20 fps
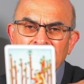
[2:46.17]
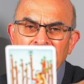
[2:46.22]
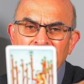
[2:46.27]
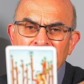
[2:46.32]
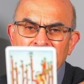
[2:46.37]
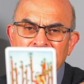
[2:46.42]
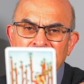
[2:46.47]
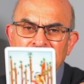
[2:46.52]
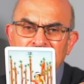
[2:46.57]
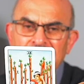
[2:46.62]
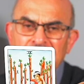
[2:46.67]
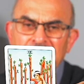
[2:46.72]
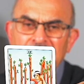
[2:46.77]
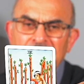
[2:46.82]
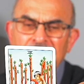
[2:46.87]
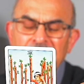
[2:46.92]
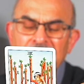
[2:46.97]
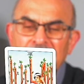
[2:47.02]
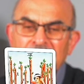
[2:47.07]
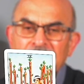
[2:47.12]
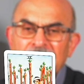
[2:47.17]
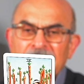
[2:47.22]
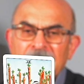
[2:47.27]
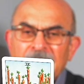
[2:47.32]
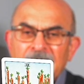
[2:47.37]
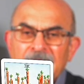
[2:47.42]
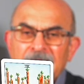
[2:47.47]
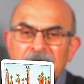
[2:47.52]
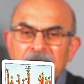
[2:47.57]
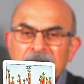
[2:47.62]
and I see
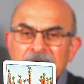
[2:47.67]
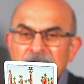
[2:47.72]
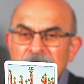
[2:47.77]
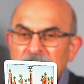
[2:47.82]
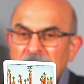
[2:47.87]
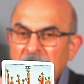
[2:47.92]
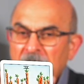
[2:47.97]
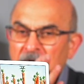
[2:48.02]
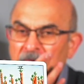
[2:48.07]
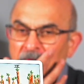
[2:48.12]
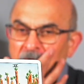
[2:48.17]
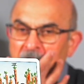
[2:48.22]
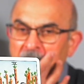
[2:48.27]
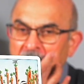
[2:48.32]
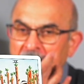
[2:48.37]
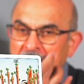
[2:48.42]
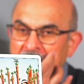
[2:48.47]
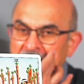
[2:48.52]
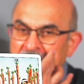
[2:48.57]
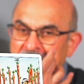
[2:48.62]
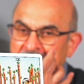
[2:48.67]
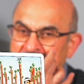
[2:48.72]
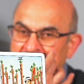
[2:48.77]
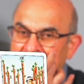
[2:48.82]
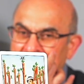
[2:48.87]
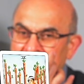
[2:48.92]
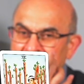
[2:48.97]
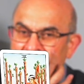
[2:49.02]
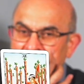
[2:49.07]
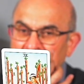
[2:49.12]
the travel, and I
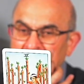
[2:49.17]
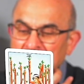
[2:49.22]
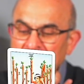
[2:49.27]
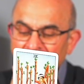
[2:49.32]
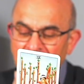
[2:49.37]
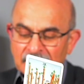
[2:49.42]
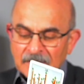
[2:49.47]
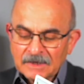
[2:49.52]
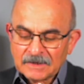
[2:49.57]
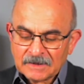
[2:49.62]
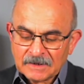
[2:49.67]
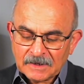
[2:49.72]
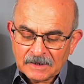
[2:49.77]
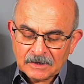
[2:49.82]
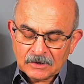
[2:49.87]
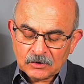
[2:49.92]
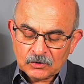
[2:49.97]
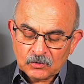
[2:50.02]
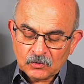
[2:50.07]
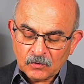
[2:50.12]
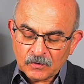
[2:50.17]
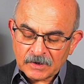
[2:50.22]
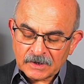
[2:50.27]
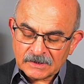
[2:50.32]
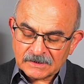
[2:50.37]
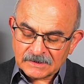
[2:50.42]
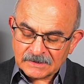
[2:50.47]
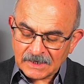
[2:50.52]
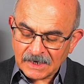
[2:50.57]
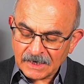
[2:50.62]
see something that you are
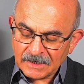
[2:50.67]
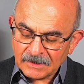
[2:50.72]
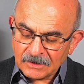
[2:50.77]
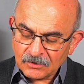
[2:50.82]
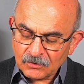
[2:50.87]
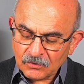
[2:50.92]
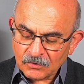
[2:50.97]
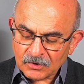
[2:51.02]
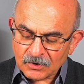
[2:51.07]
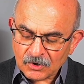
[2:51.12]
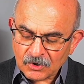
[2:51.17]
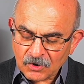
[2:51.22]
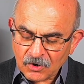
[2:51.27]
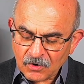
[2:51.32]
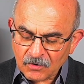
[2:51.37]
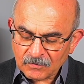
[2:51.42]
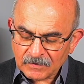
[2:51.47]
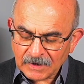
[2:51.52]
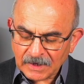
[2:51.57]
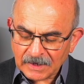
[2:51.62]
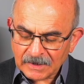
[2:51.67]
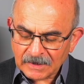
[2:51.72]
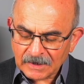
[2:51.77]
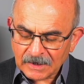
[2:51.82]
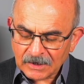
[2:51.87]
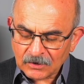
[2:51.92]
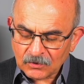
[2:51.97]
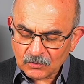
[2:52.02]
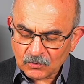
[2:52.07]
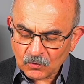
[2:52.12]
standing your ground, and
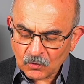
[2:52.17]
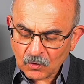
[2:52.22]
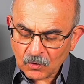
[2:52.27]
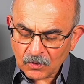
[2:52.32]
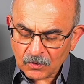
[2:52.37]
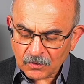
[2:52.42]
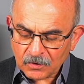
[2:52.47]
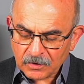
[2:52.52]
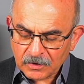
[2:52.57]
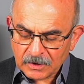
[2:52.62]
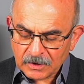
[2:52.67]
then you are